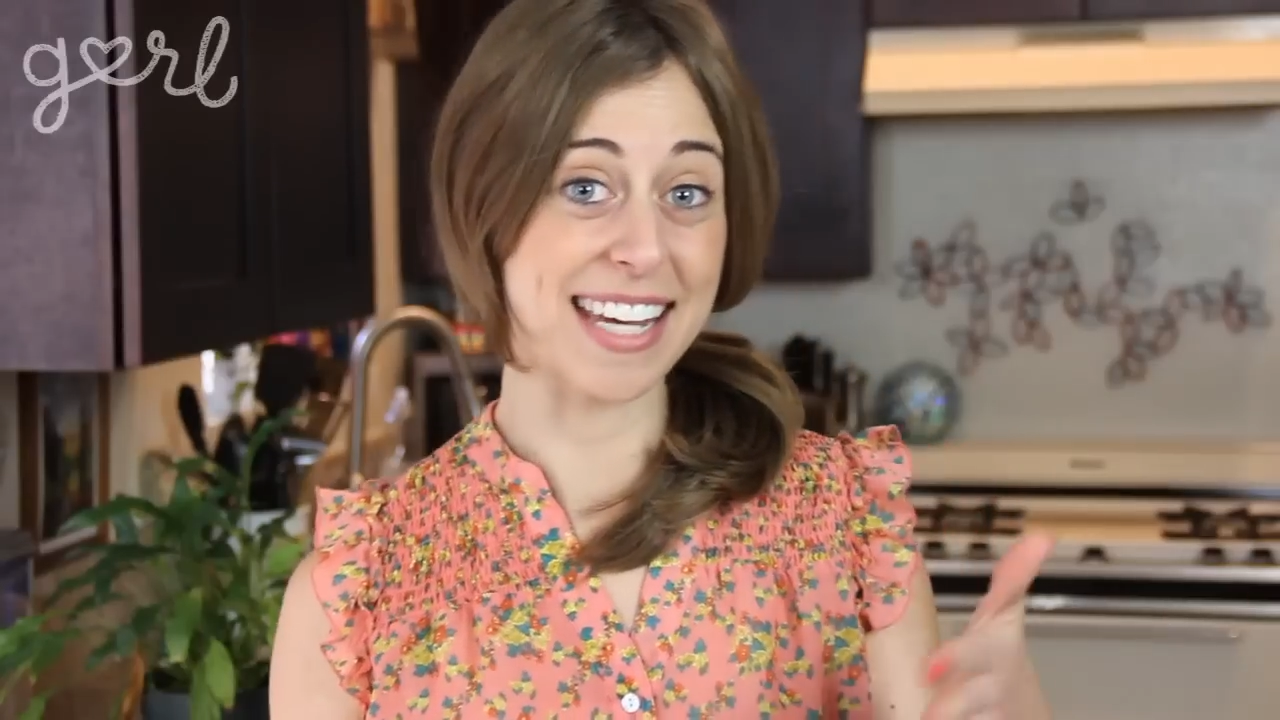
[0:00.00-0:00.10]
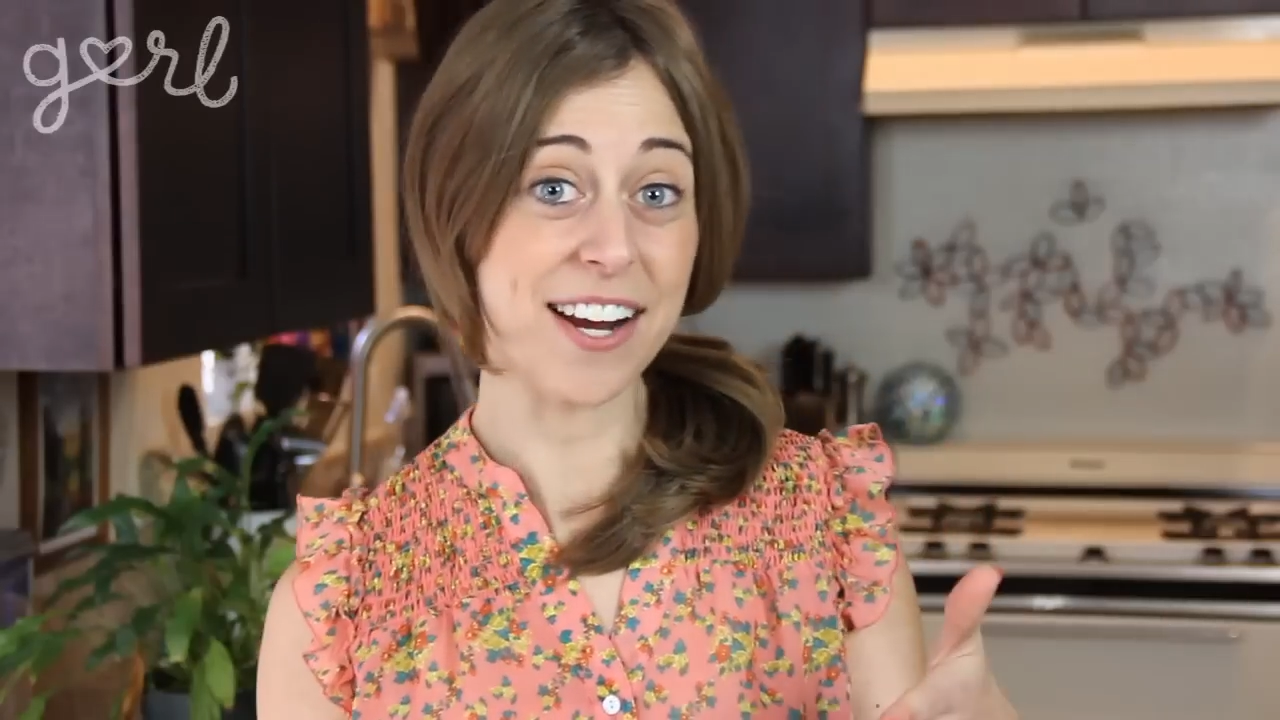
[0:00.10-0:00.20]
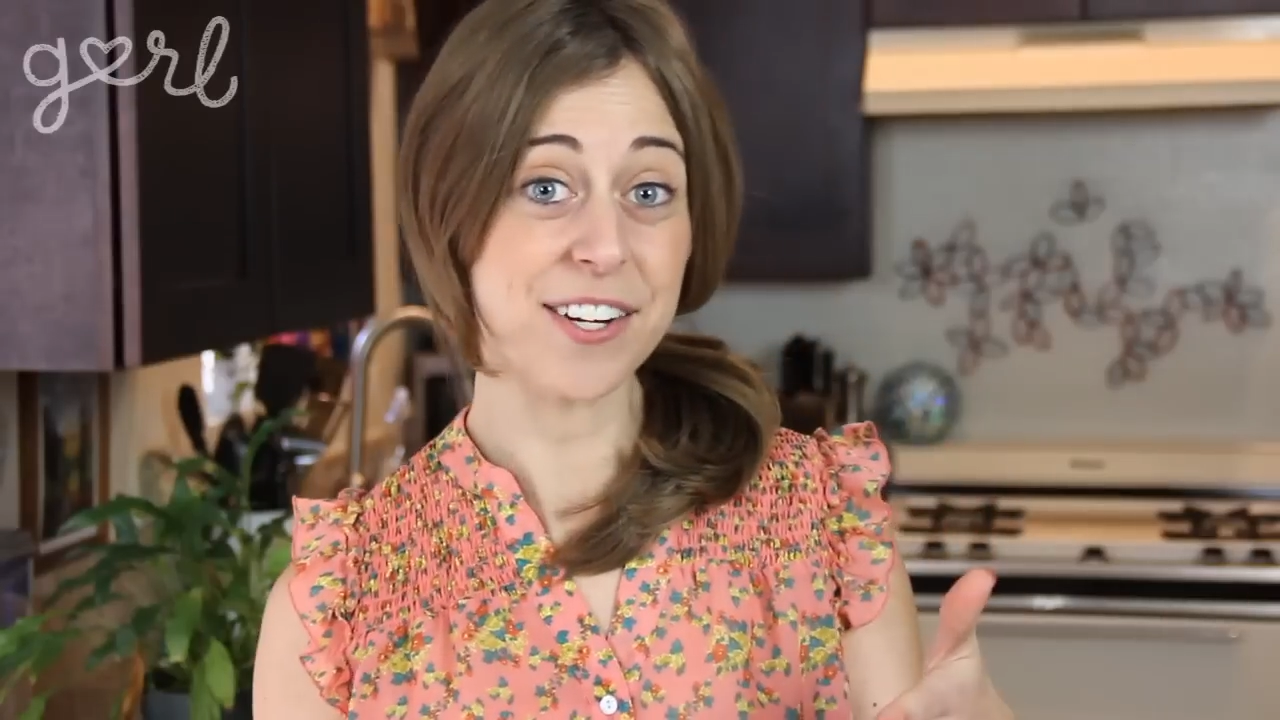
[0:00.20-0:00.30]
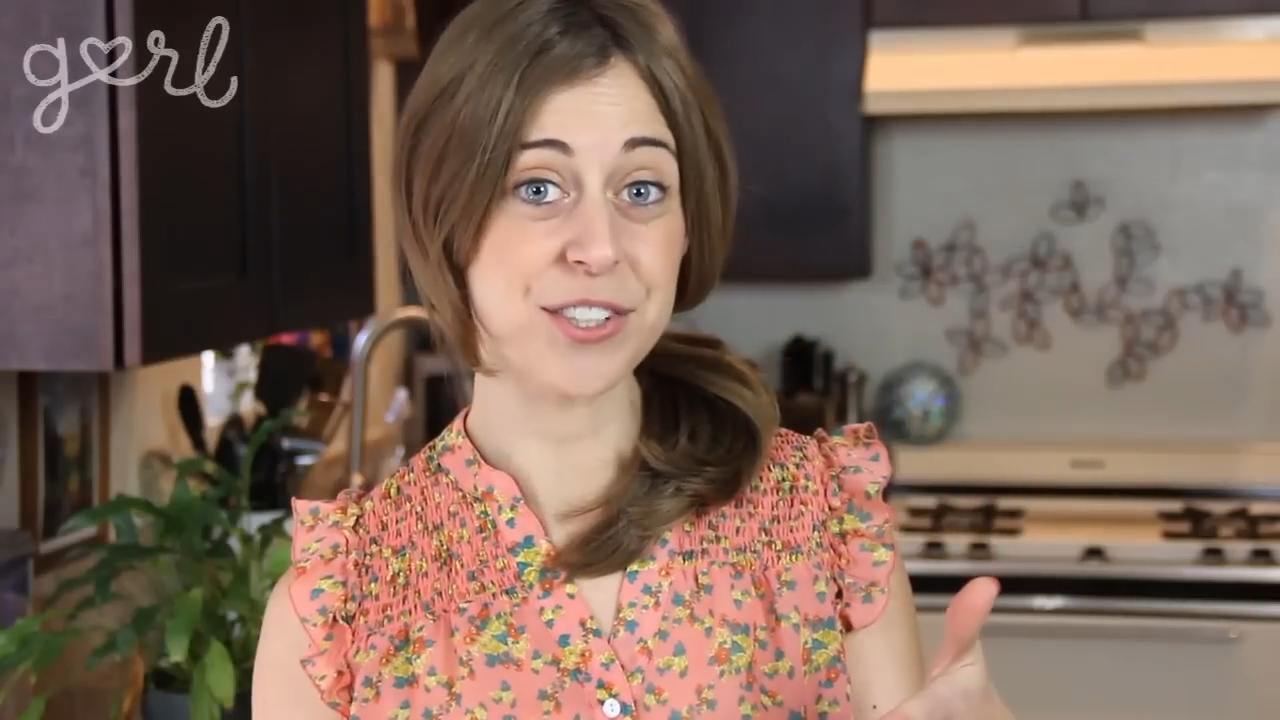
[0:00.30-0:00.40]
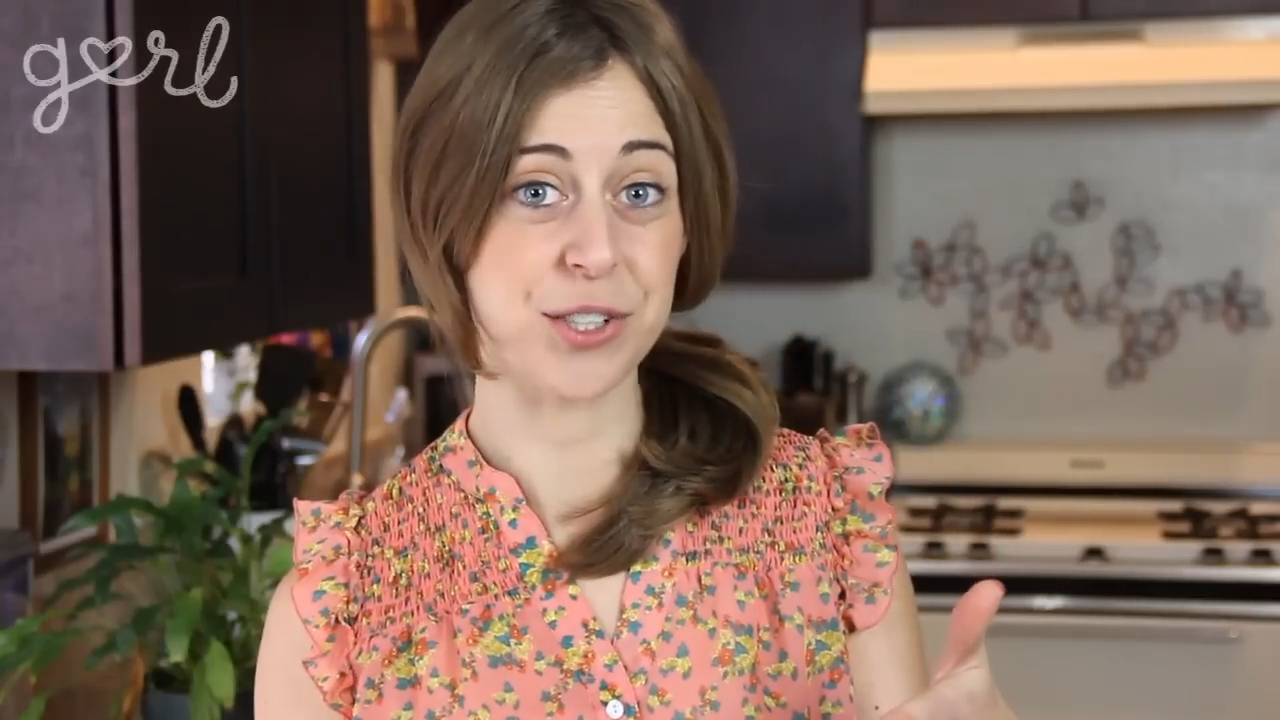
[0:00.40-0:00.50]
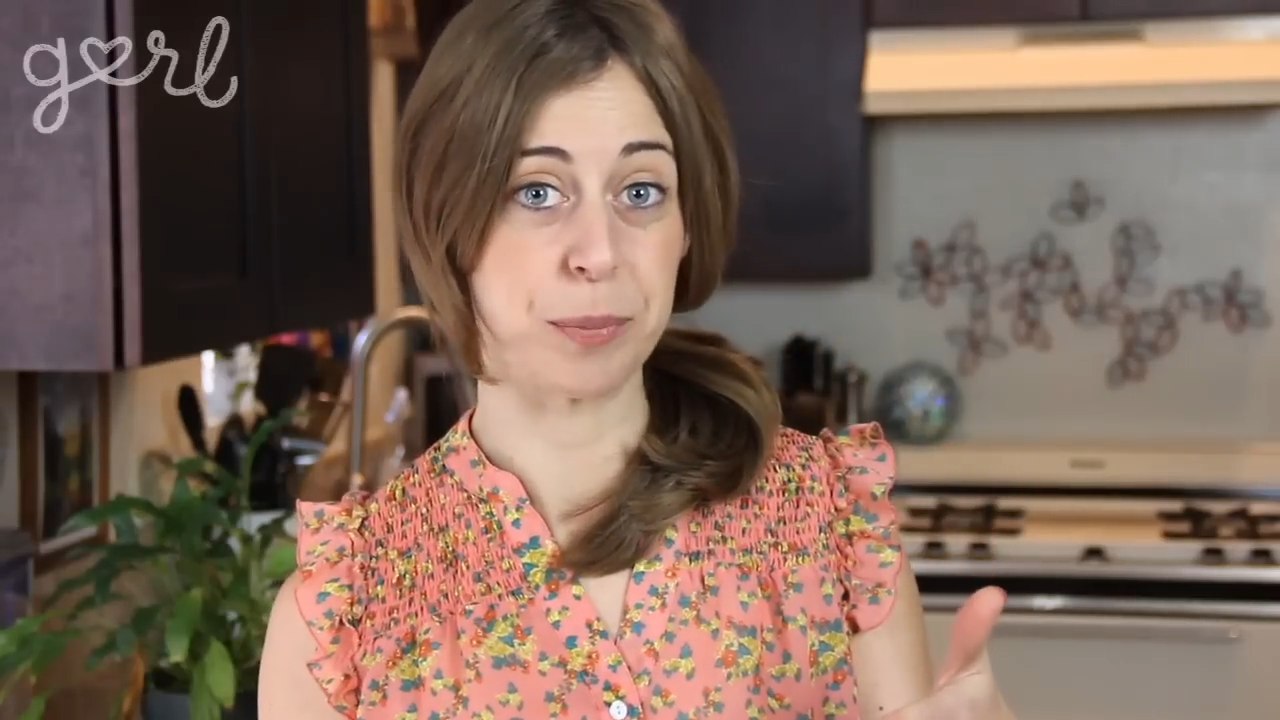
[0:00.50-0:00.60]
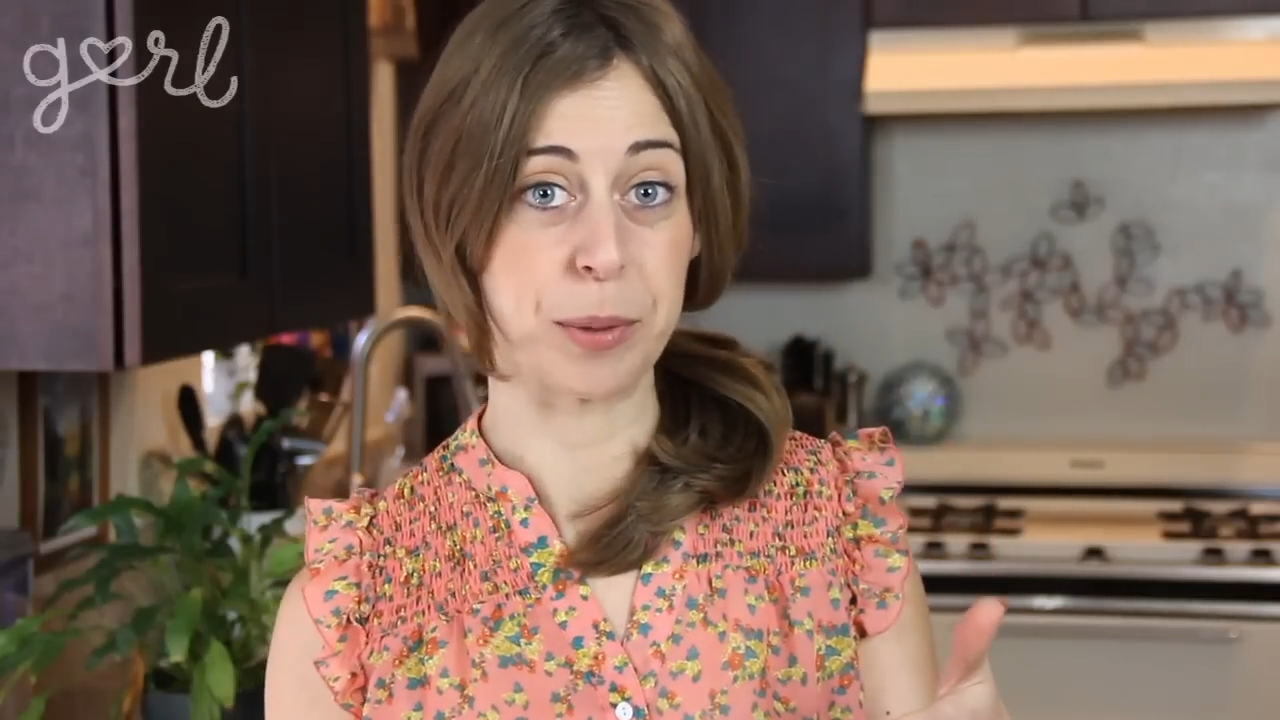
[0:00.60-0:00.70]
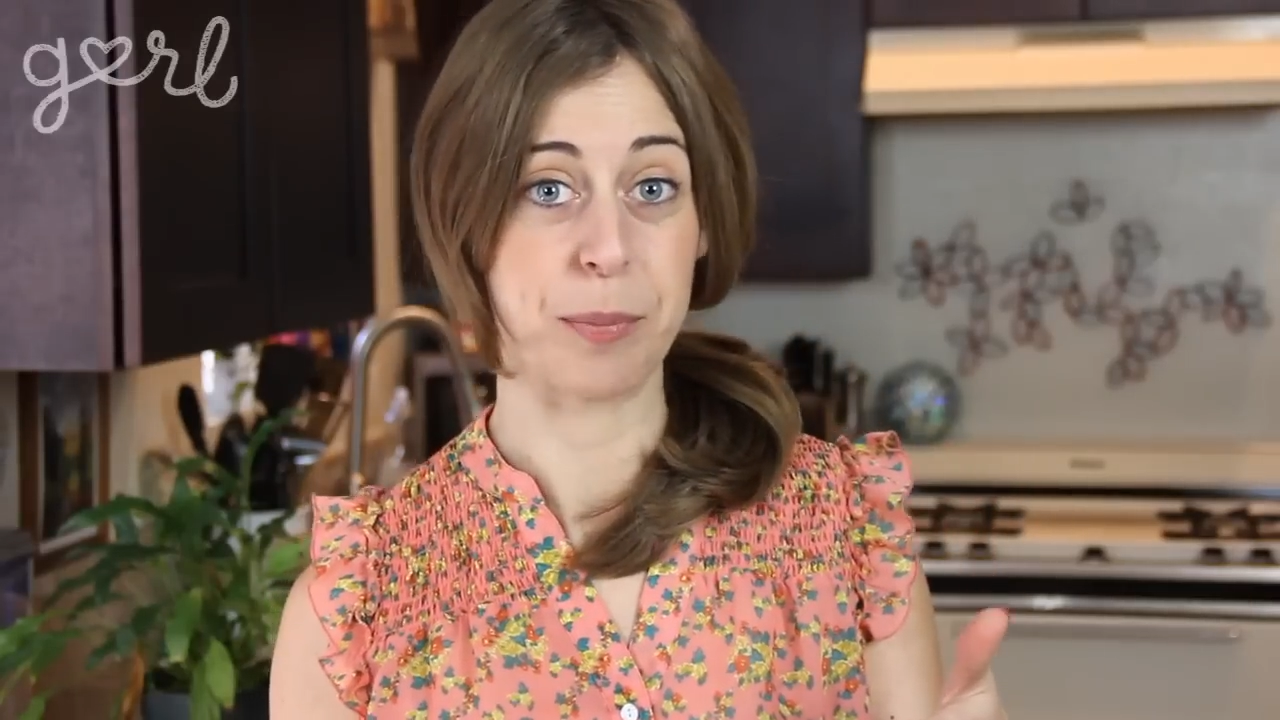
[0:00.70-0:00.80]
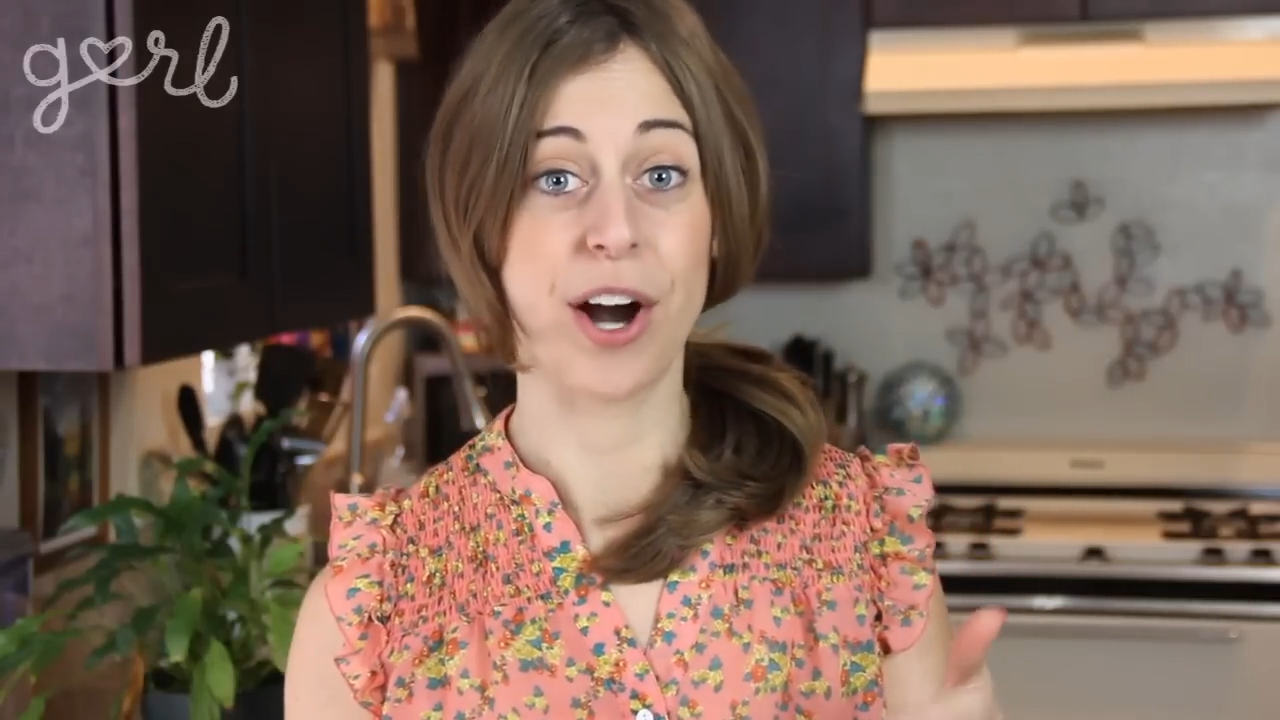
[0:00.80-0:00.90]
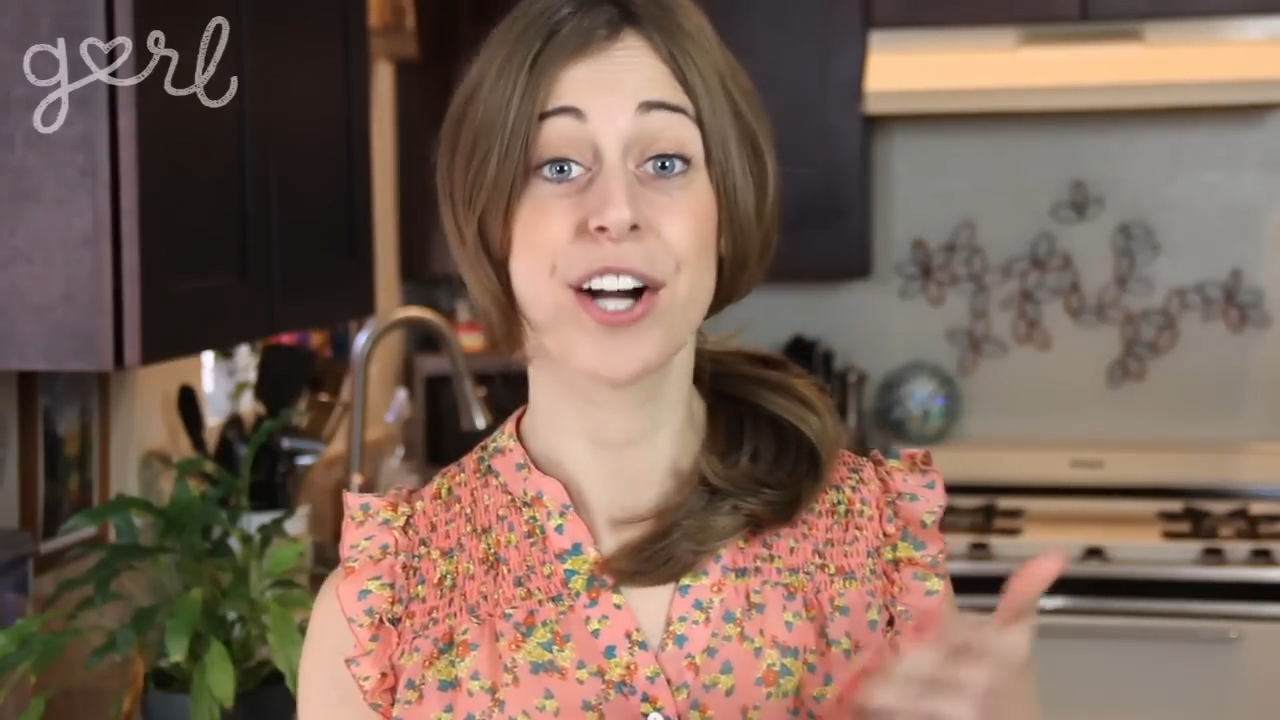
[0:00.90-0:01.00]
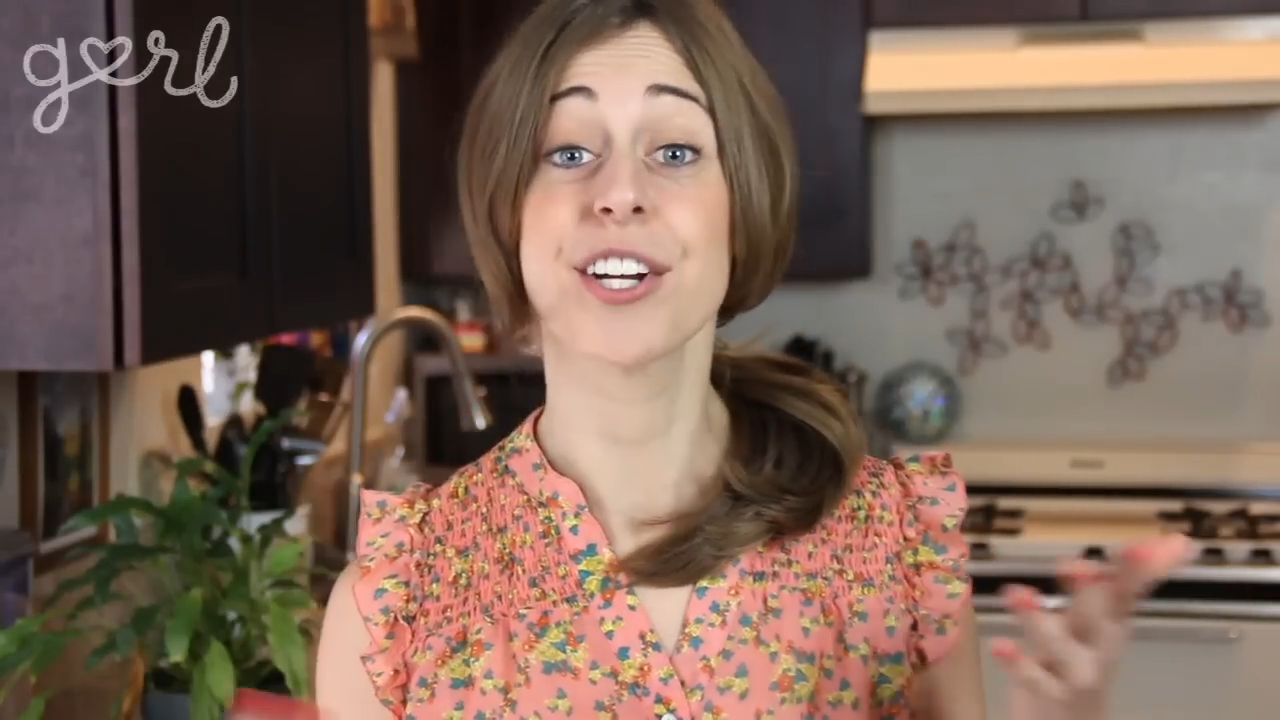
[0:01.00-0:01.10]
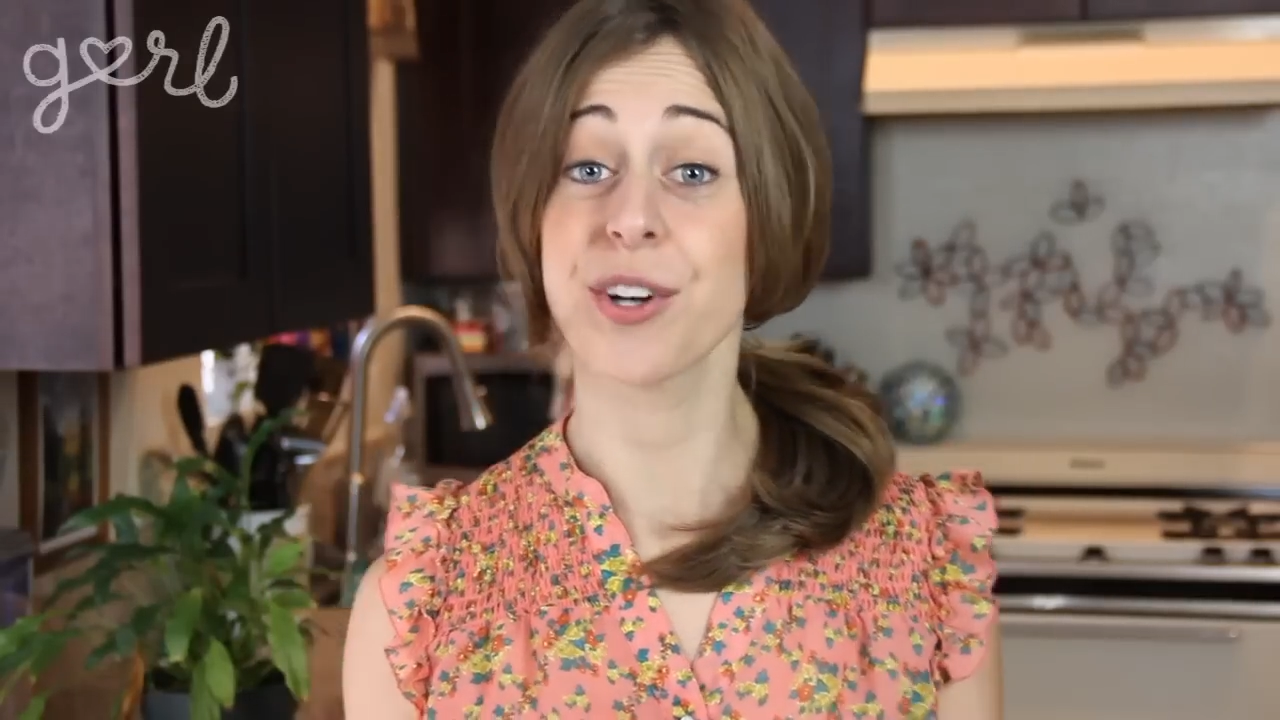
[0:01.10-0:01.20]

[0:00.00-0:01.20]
character bookmark,